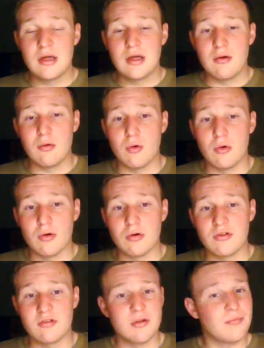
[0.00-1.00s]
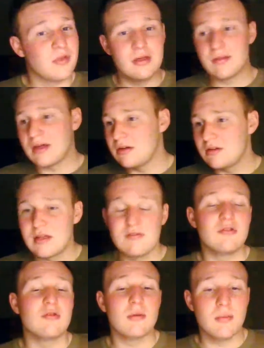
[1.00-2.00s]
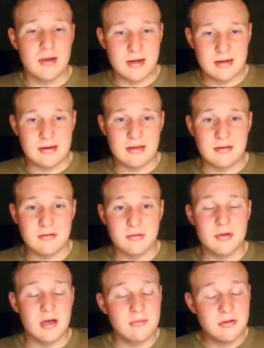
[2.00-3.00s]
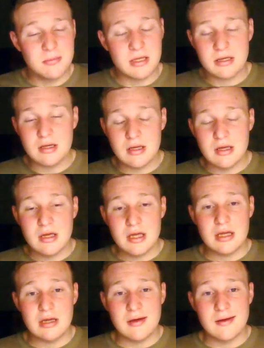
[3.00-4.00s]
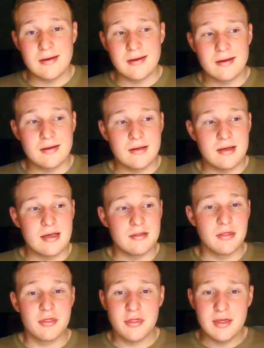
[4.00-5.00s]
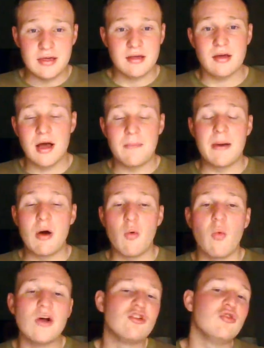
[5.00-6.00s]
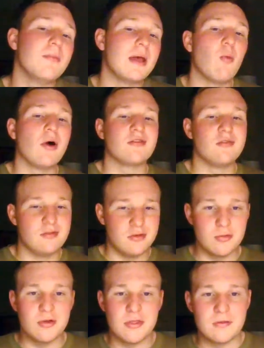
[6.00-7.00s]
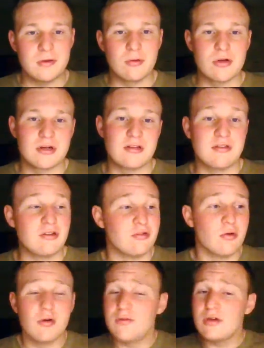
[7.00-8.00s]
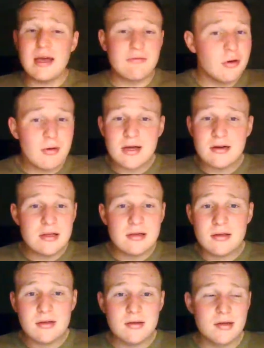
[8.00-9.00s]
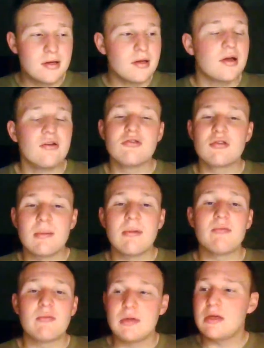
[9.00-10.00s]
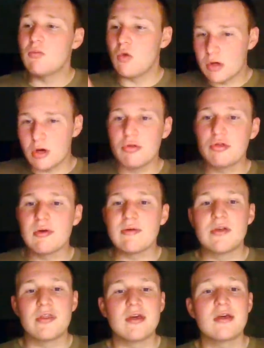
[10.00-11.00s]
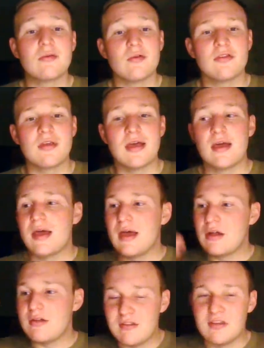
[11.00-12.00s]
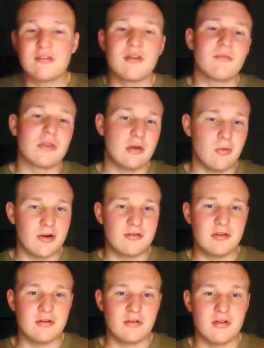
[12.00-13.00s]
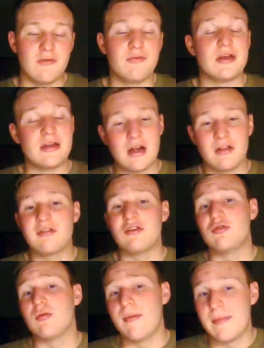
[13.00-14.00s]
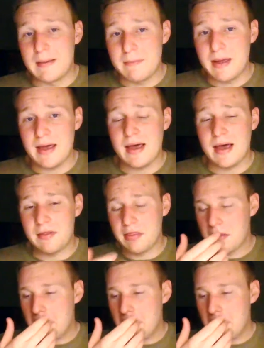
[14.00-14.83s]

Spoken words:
Or just something that gives you a bright idea. So come to me and think about what you may want to do within the organization. Or if you have no idea, just come up to me and we'll go through everything and we'll say, is this something you want to see yourself in? And I'll set you on that path.